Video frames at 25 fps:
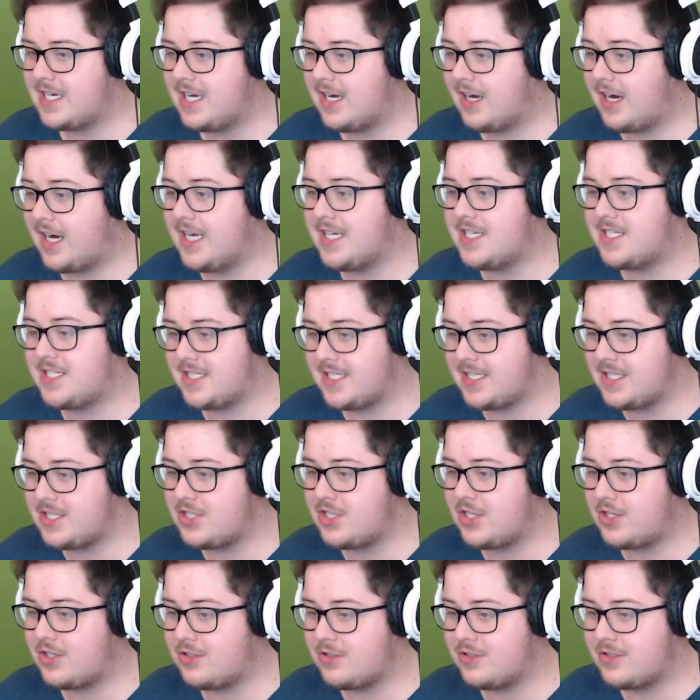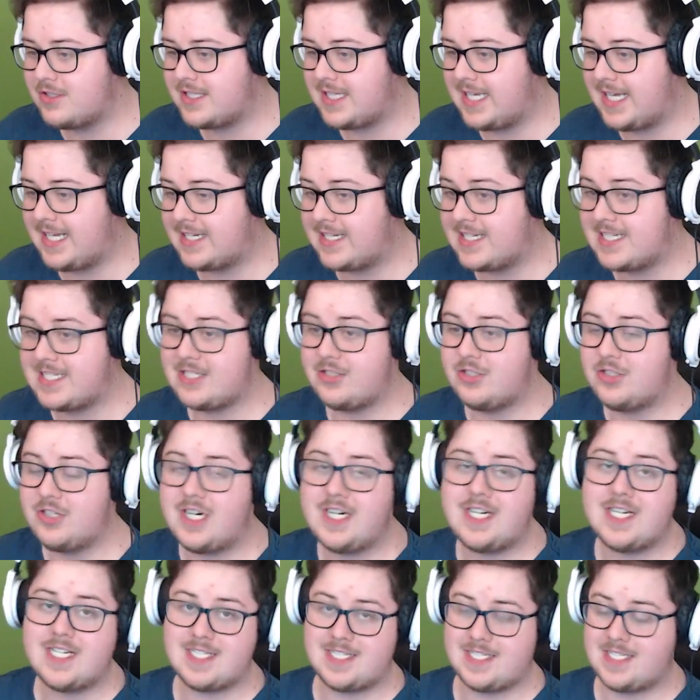I did know that Casino Night
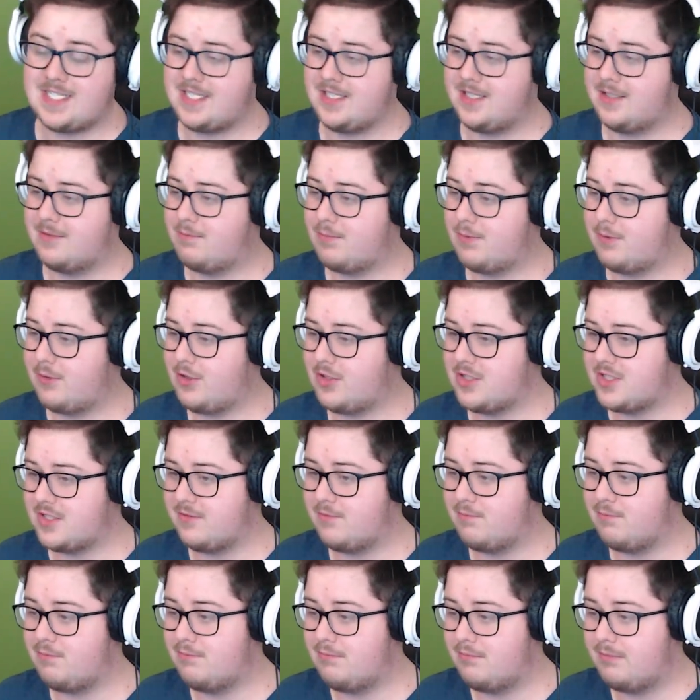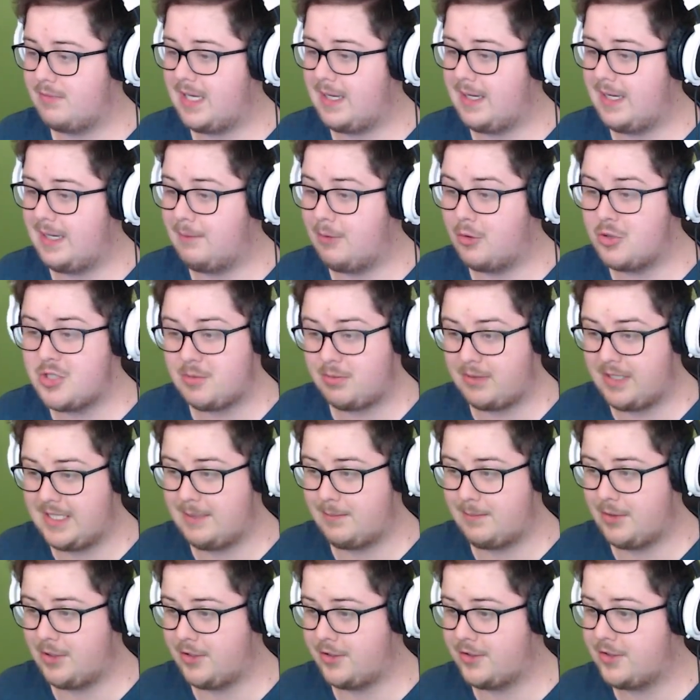existed because of multiplayer
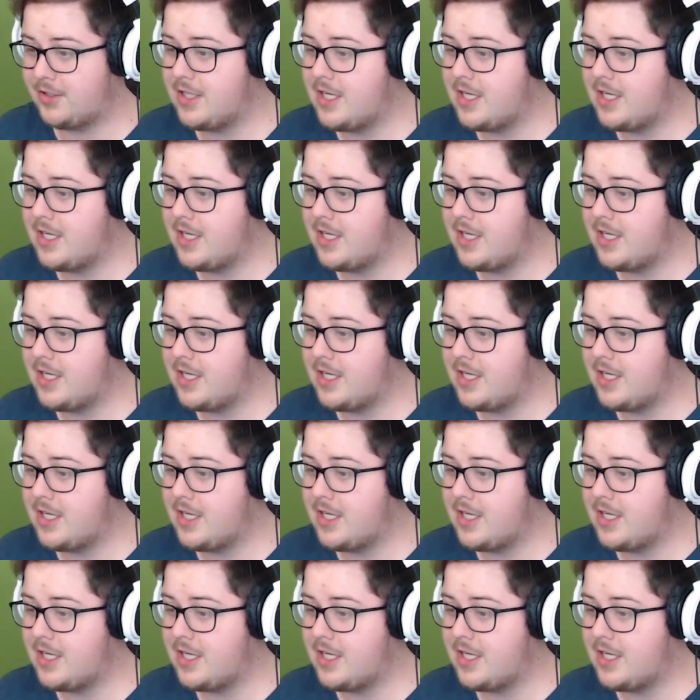mode,